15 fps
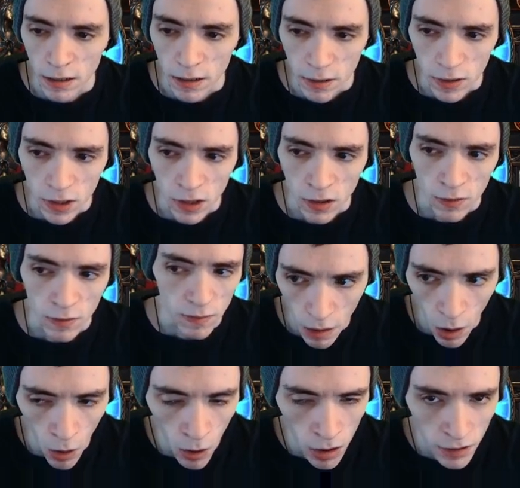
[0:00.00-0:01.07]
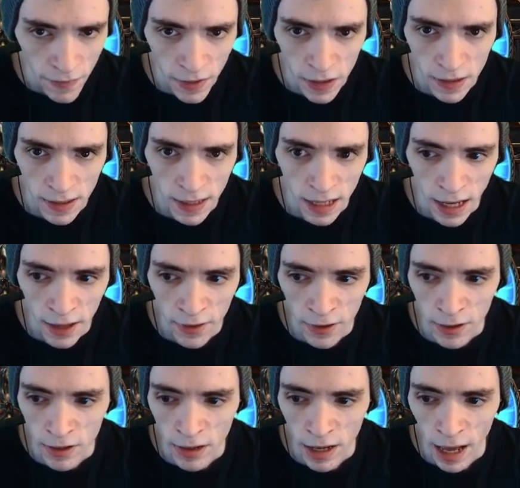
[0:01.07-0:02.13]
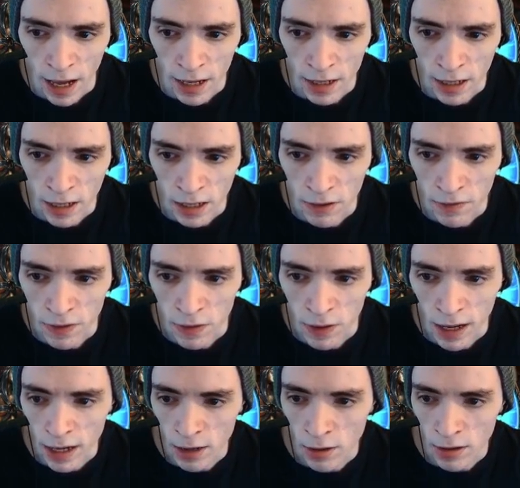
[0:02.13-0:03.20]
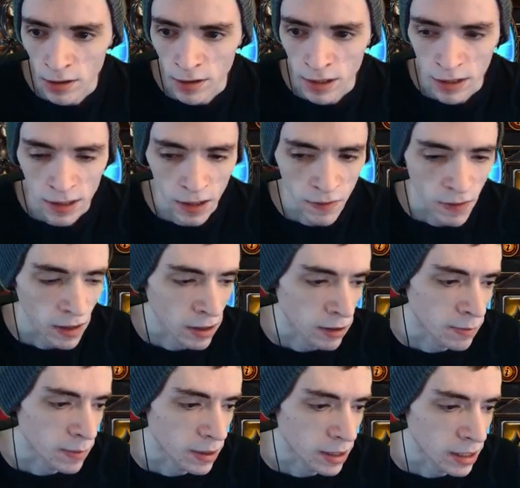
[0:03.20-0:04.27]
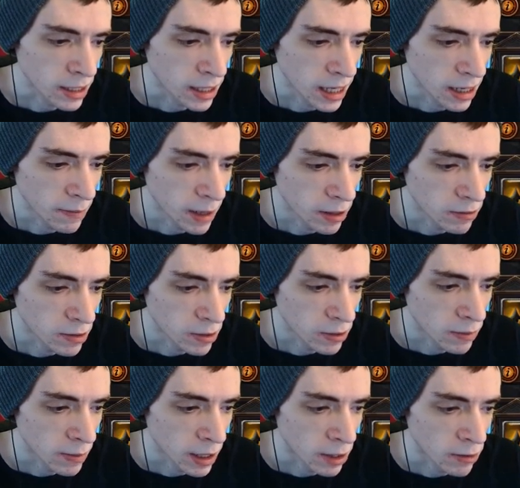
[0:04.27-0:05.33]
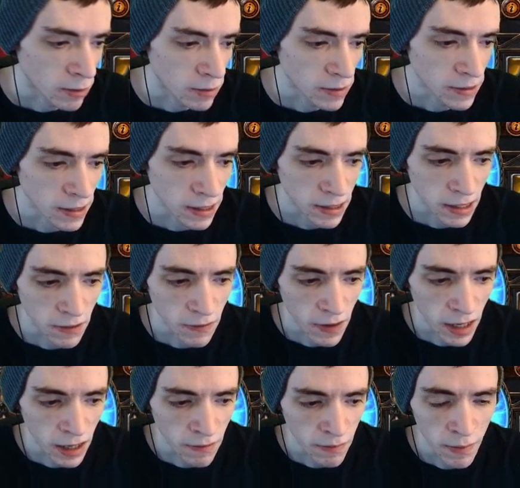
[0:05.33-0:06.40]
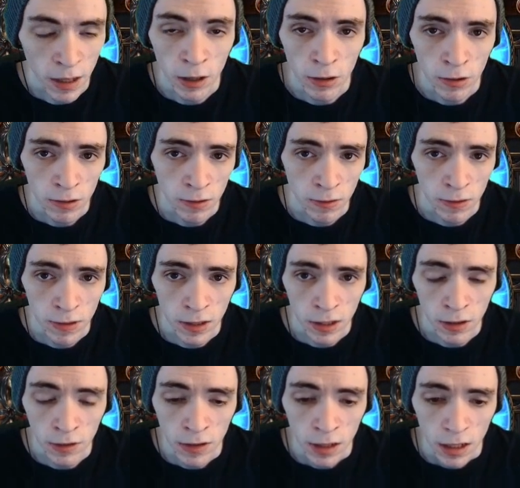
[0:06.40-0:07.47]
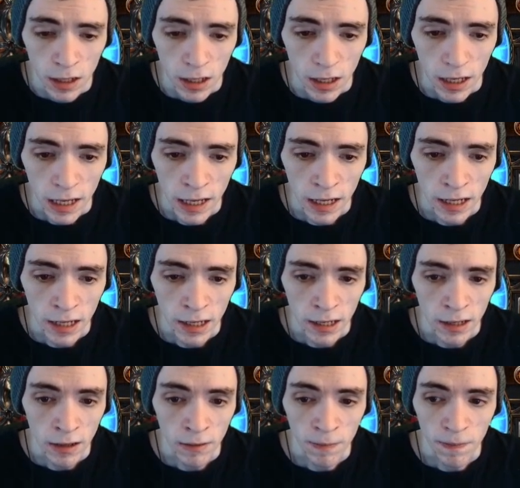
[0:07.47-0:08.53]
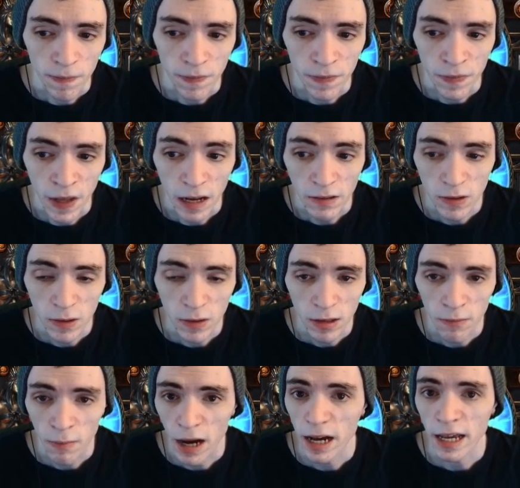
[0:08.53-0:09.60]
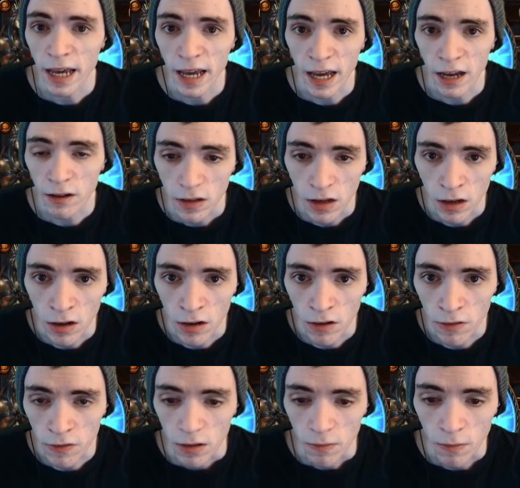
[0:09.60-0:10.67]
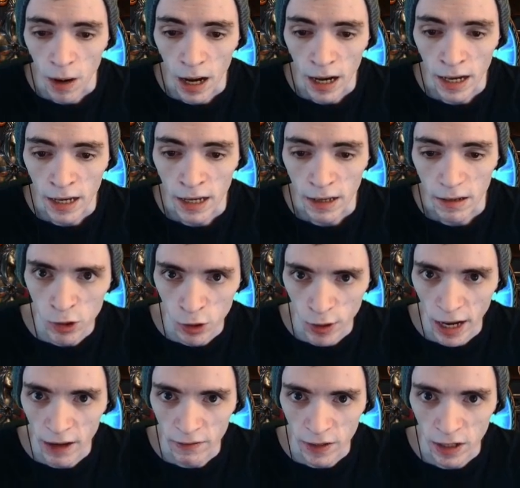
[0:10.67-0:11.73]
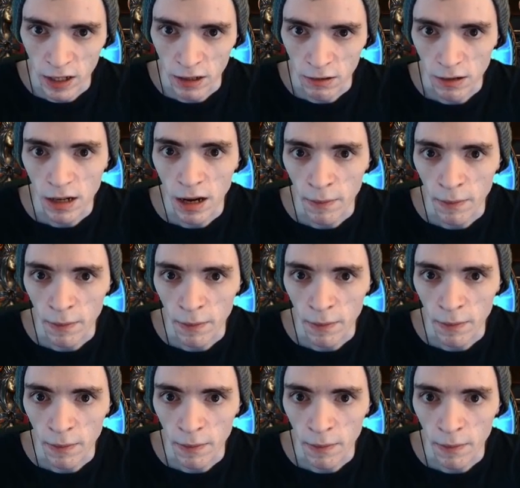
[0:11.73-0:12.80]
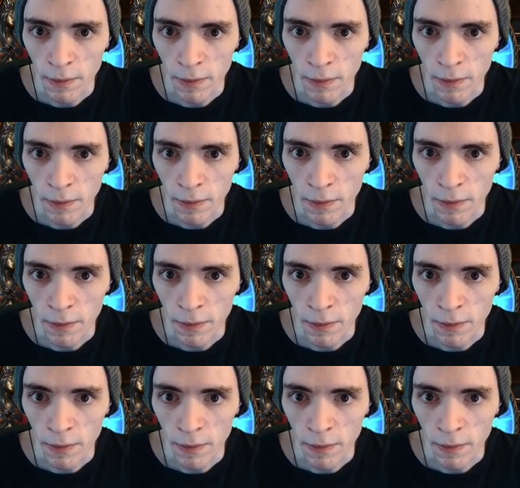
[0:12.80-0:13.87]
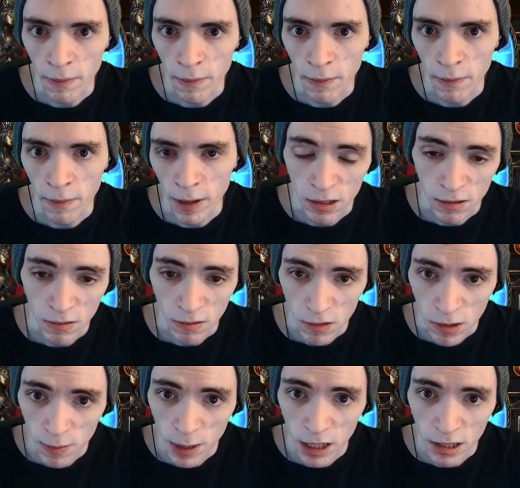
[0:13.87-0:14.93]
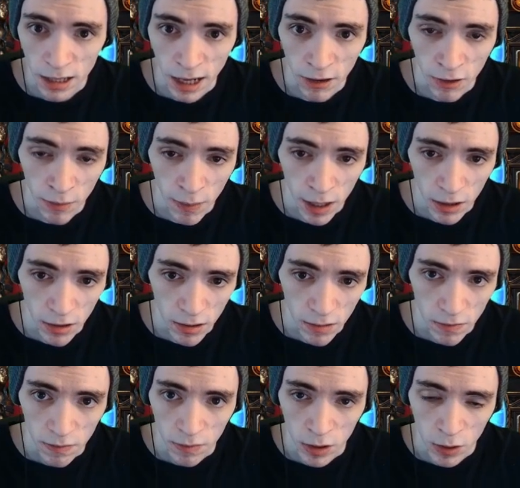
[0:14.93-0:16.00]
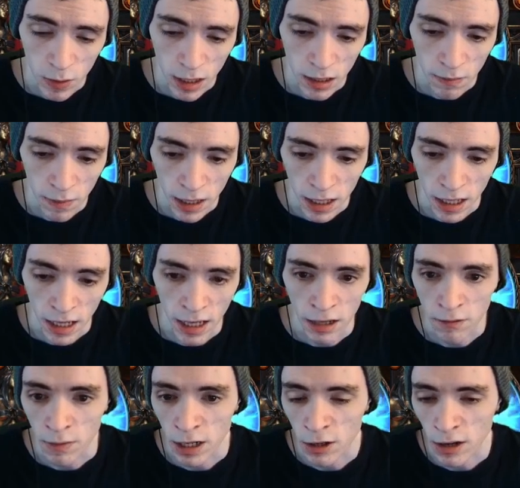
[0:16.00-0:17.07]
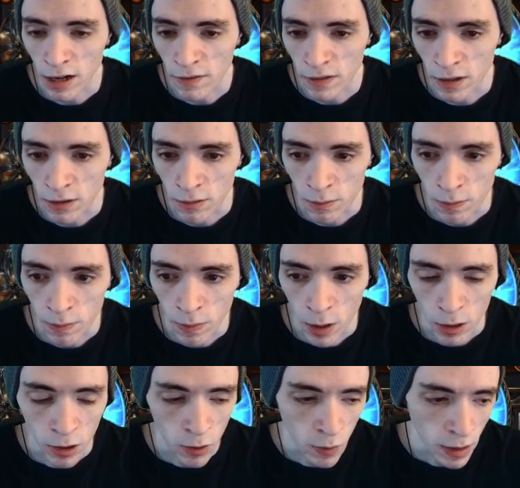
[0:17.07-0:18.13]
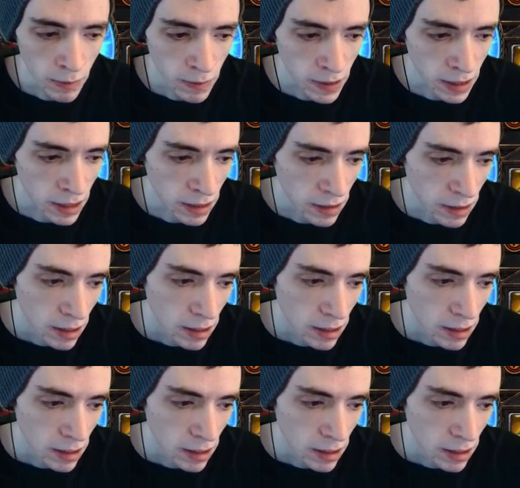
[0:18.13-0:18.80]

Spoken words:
So all of this together, adding, if you add all of this stuff up, it came out to about 65 mirrors or so. And that's only my half of my crafting amount of currency I made, not to mention it's been split down the middle between me and my crafting partner Whimsy.